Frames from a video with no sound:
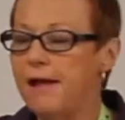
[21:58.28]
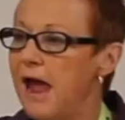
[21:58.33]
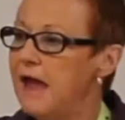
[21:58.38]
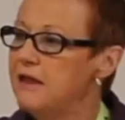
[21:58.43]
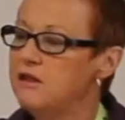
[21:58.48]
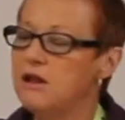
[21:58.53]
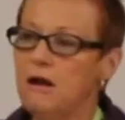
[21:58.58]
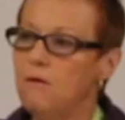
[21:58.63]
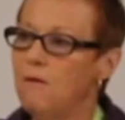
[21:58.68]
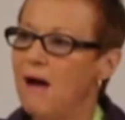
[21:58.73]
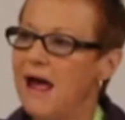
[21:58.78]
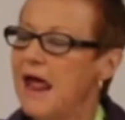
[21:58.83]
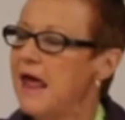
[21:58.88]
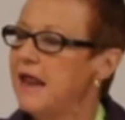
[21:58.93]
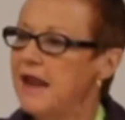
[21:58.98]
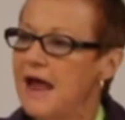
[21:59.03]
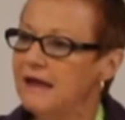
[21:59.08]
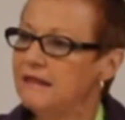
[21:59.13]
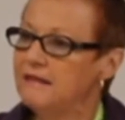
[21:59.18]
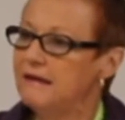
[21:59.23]
And you know what?
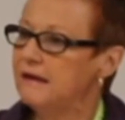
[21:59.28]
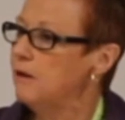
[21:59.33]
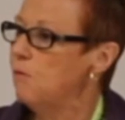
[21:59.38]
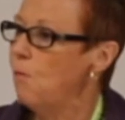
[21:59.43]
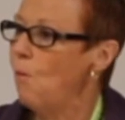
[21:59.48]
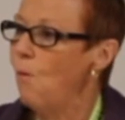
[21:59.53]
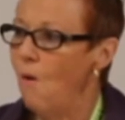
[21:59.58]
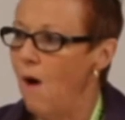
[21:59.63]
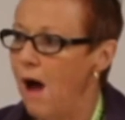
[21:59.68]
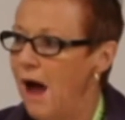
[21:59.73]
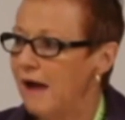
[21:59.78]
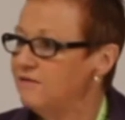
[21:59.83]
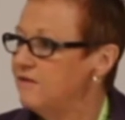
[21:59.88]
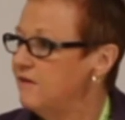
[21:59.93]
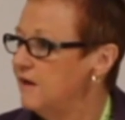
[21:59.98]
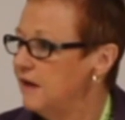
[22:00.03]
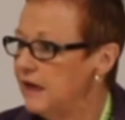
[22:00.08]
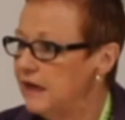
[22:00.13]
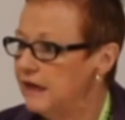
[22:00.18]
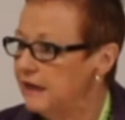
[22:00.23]
And I didn't want
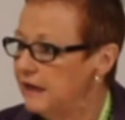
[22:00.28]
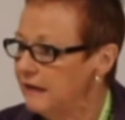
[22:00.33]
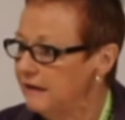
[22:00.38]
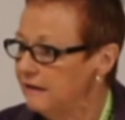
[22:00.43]
to eat